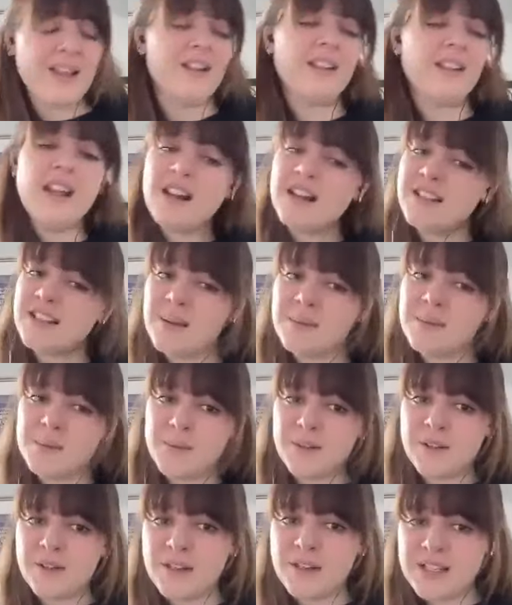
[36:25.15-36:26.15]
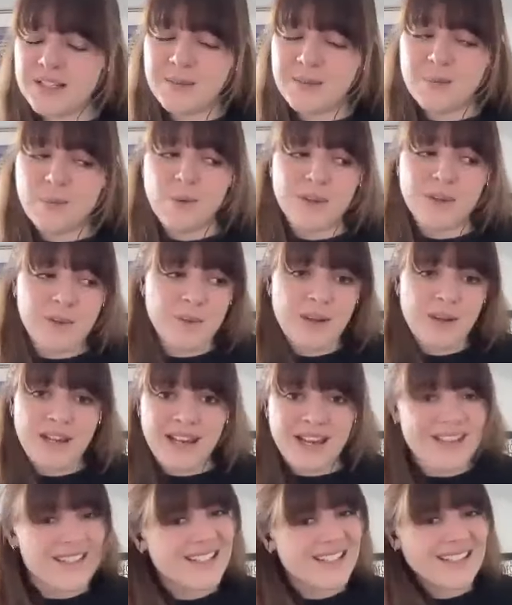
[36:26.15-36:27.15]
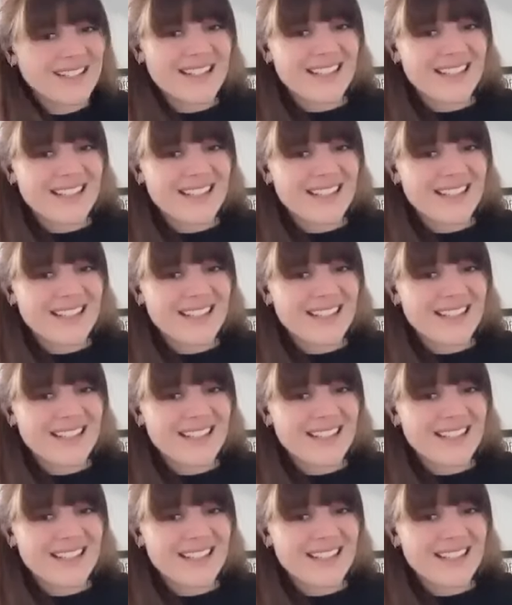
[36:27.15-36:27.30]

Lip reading: And a lot of times when there isn't more than one candidate,